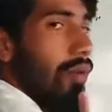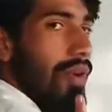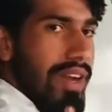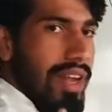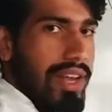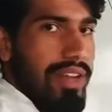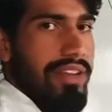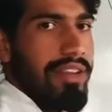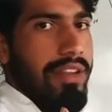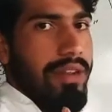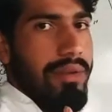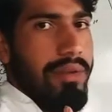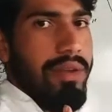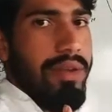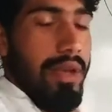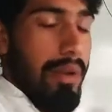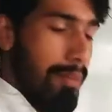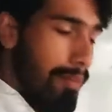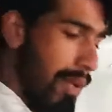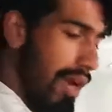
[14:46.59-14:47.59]
but now
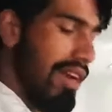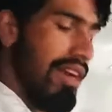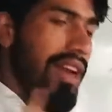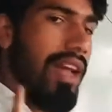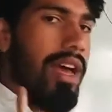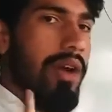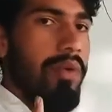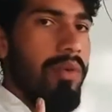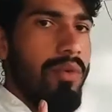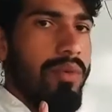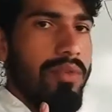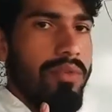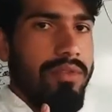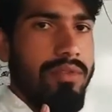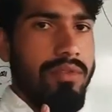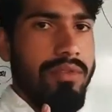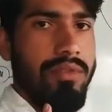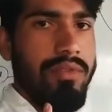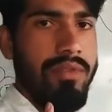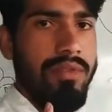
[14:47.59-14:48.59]
it's
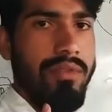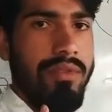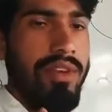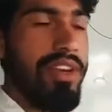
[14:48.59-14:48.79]
immune.